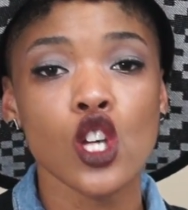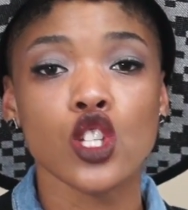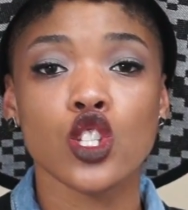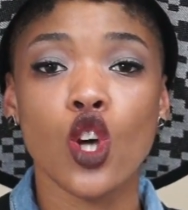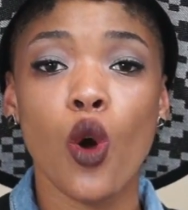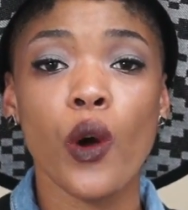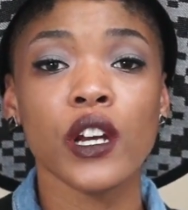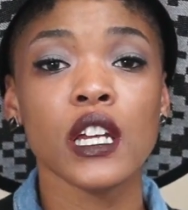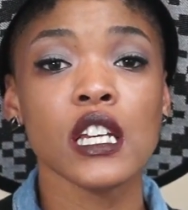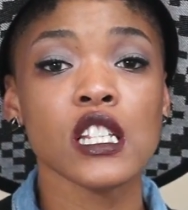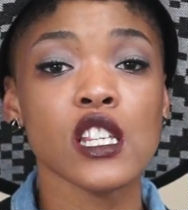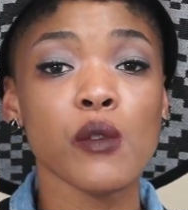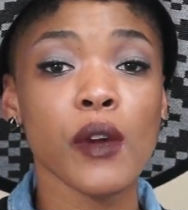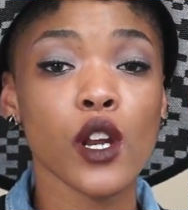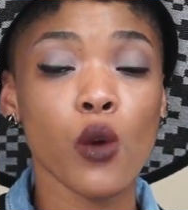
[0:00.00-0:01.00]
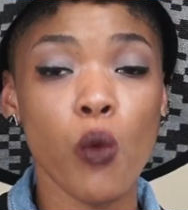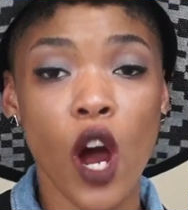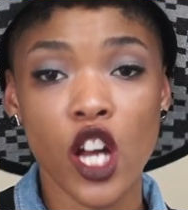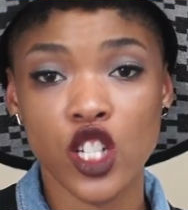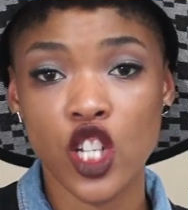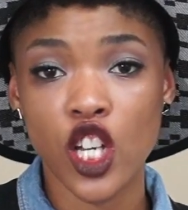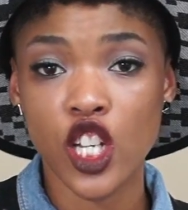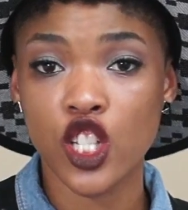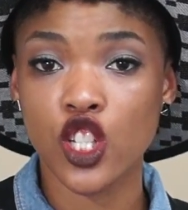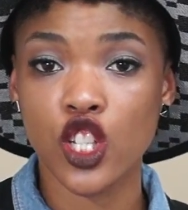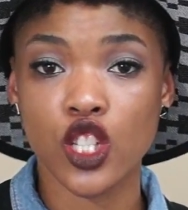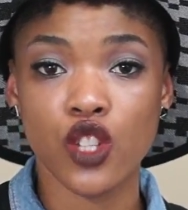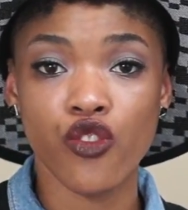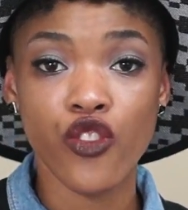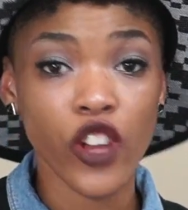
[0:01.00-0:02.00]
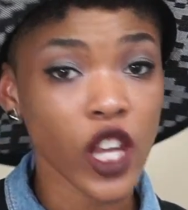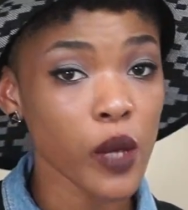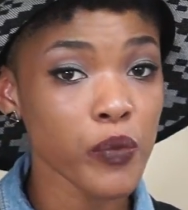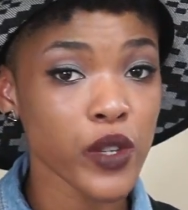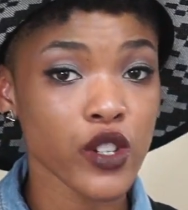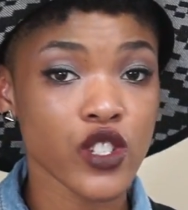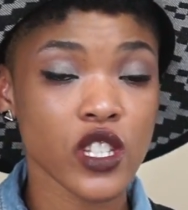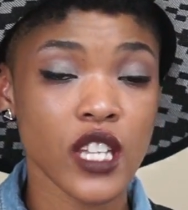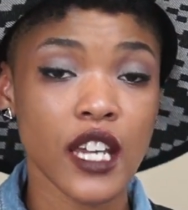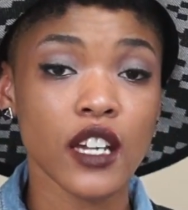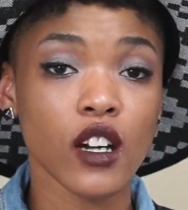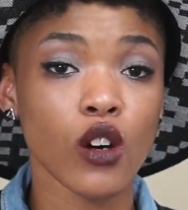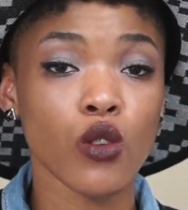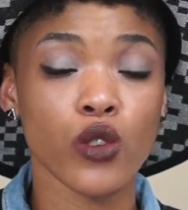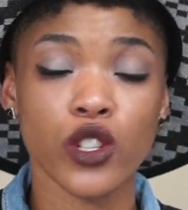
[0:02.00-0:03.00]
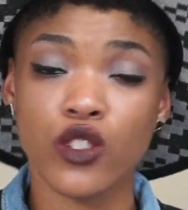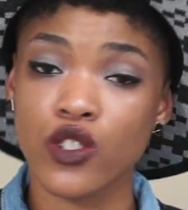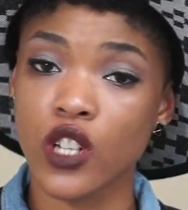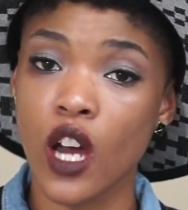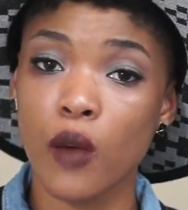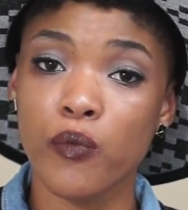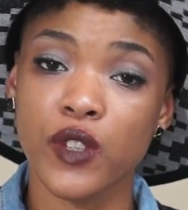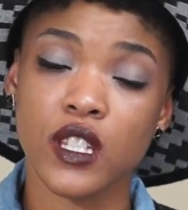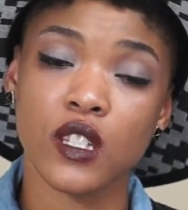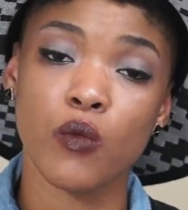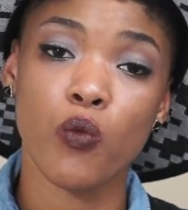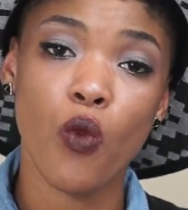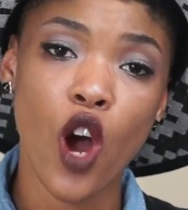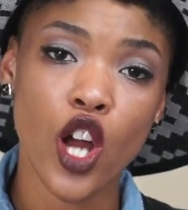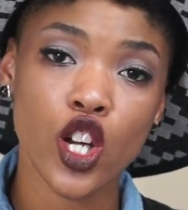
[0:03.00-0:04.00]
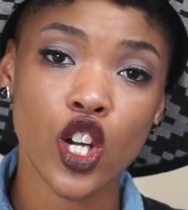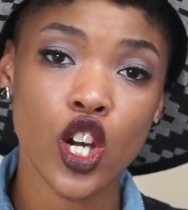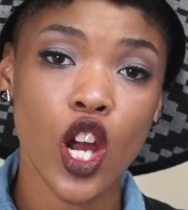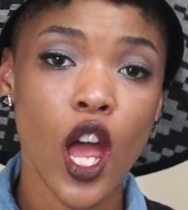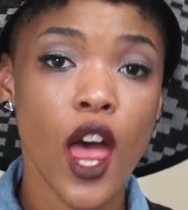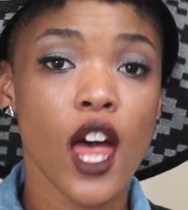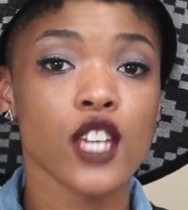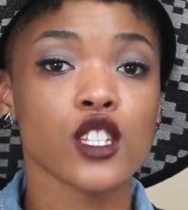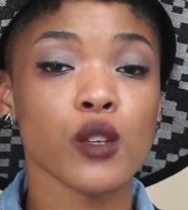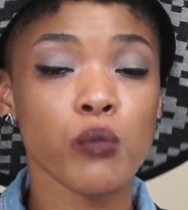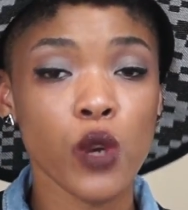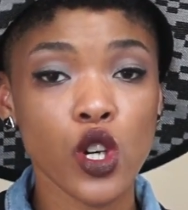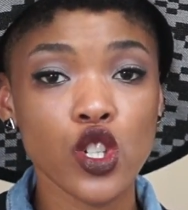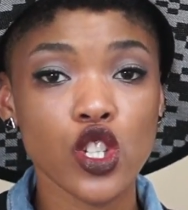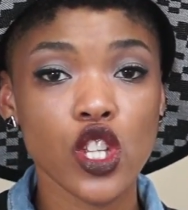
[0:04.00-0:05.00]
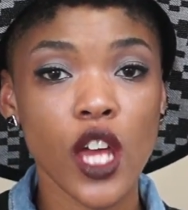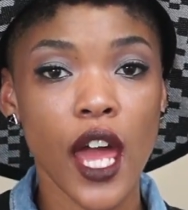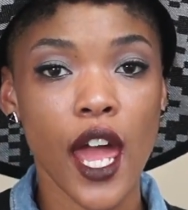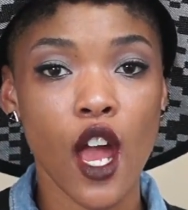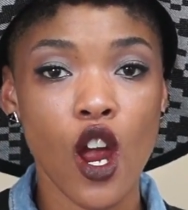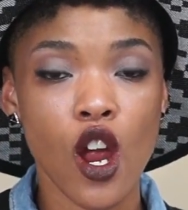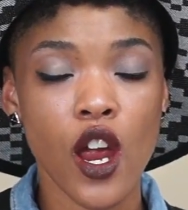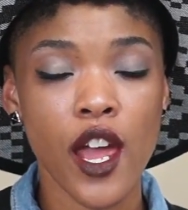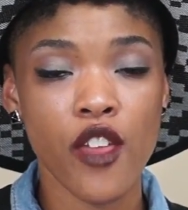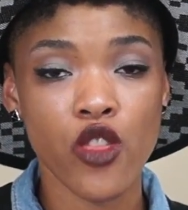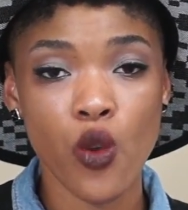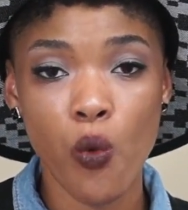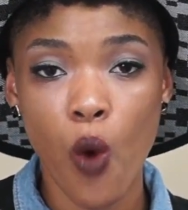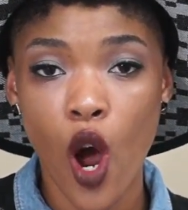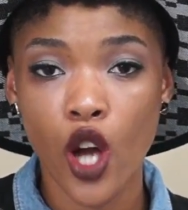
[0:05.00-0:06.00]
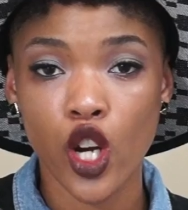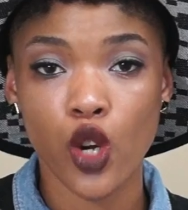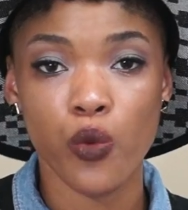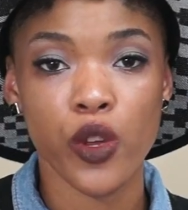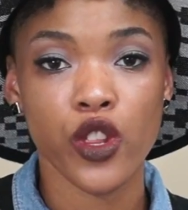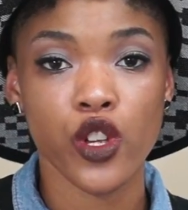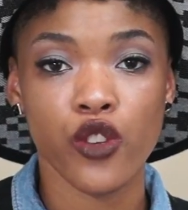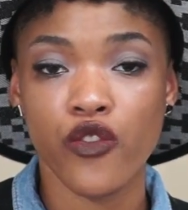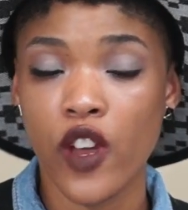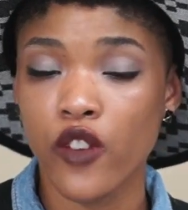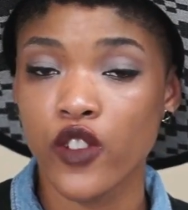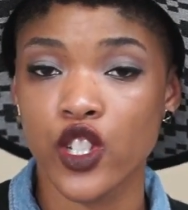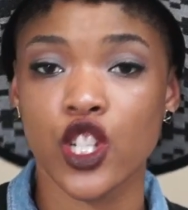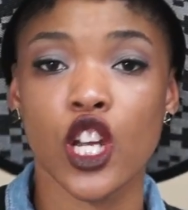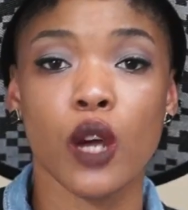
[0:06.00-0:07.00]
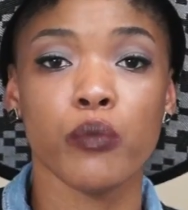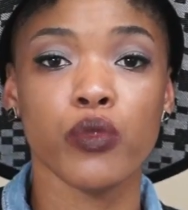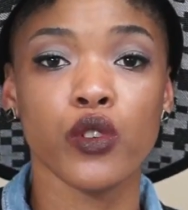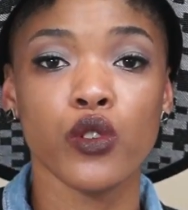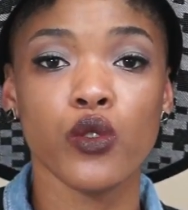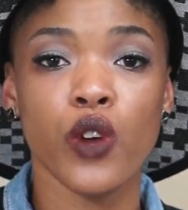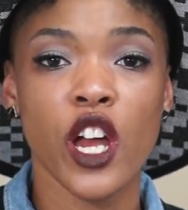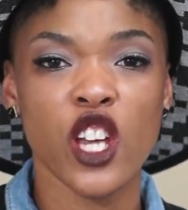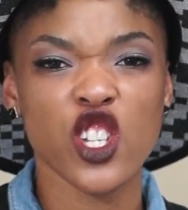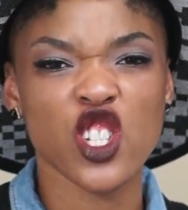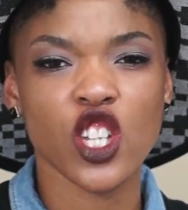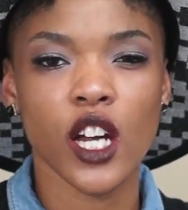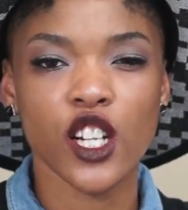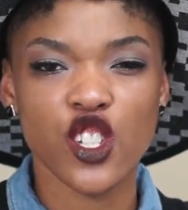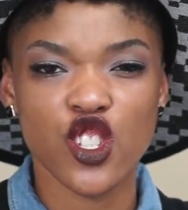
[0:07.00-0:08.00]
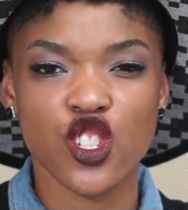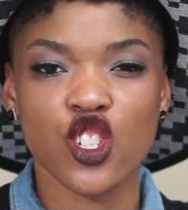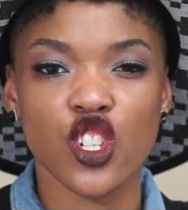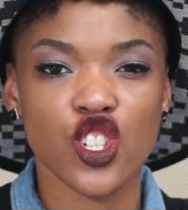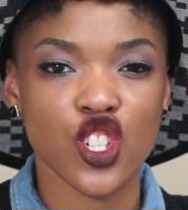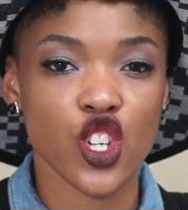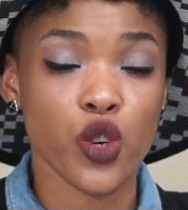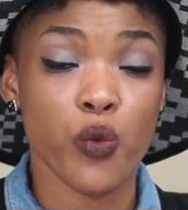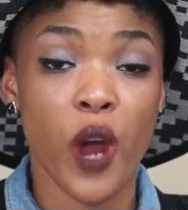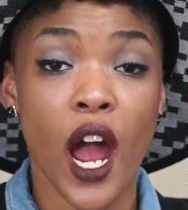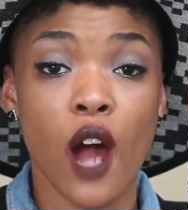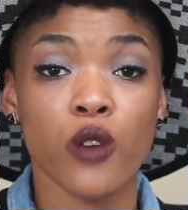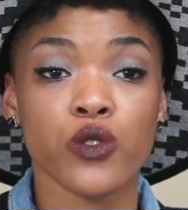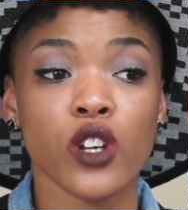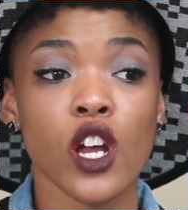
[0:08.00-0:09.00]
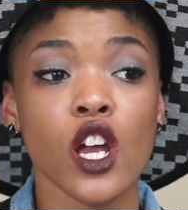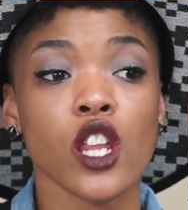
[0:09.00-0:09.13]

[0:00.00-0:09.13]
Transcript: So an easy way to wash it is just to fill up your sink or your tub with some water, submerge the hair in the water with your favorite shampoo, and just kind of zhuzh it around.